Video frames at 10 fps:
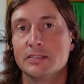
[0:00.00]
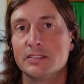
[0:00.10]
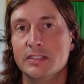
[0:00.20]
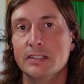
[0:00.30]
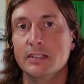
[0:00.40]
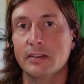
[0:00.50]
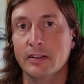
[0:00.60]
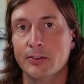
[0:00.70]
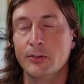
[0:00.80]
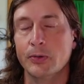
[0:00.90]
and
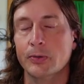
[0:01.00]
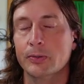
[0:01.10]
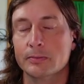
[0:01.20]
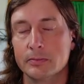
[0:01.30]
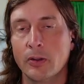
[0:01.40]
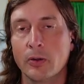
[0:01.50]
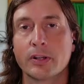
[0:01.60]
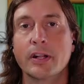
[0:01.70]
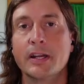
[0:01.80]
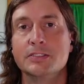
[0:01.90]
see and do and
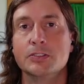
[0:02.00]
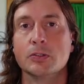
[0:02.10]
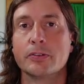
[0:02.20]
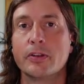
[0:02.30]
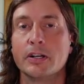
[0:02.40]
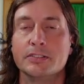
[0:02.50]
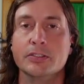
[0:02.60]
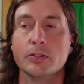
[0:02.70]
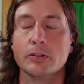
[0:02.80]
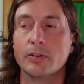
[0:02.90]
organize your thoughts
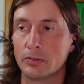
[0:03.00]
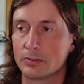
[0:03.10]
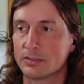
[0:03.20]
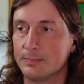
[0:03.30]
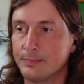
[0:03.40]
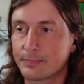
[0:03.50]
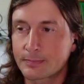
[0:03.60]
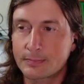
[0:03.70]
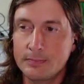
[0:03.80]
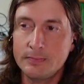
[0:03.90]
and your votes.
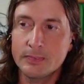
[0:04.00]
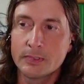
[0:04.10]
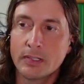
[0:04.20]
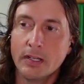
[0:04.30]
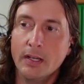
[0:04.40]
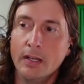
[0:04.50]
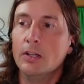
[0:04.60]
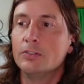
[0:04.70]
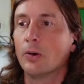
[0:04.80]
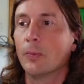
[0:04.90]

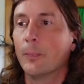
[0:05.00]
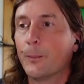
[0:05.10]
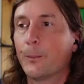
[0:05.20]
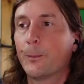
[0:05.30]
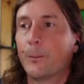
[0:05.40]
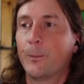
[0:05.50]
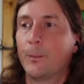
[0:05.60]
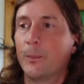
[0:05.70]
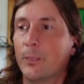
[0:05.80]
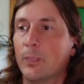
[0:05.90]
So,
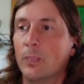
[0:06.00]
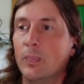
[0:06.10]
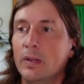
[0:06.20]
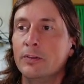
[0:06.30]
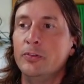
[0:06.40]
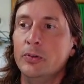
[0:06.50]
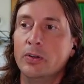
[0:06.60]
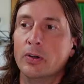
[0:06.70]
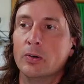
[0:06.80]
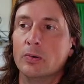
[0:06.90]
if
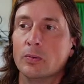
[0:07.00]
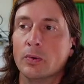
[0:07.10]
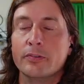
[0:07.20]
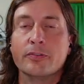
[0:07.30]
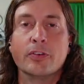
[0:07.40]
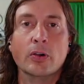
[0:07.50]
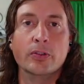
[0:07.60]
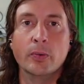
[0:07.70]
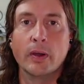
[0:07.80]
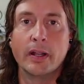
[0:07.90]
you know what
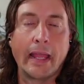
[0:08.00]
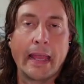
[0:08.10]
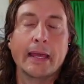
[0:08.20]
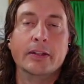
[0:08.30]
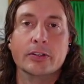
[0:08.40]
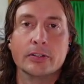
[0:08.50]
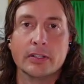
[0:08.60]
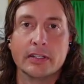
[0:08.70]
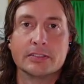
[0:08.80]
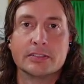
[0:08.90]
vote you want to add to your
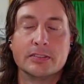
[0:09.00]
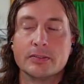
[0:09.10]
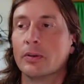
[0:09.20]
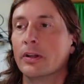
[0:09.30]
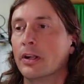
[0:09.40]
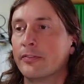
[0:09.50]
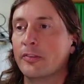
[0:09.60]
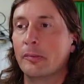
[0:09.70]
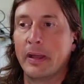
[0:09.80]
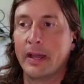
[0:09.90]
list right
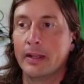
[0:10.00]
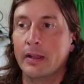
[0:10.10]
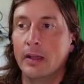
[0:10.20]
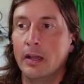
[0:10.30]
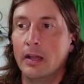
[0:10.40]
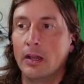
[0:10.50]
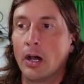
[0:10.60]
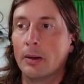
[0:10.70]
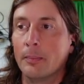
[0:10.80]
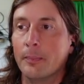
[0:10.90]
off the bat,
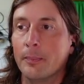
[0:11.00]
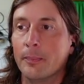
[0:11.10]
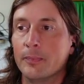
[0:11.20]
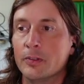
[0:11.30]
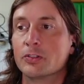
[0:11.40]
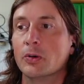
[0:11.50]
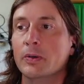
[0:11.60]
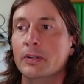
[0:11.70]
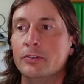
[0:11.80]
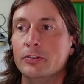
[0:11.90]
just
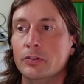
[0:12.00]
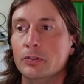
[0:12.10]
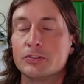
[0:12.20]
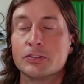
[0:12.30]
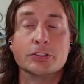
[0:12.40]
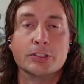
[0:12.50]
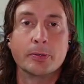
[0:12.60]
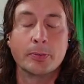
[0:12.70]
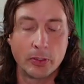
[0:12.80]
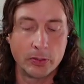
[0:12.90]
go into search your
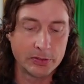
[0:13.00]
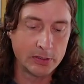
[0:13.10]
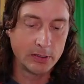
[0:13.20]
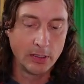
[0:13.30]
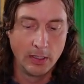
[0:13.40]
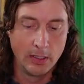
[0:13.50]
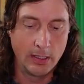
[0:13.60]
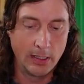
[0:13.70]
proposal.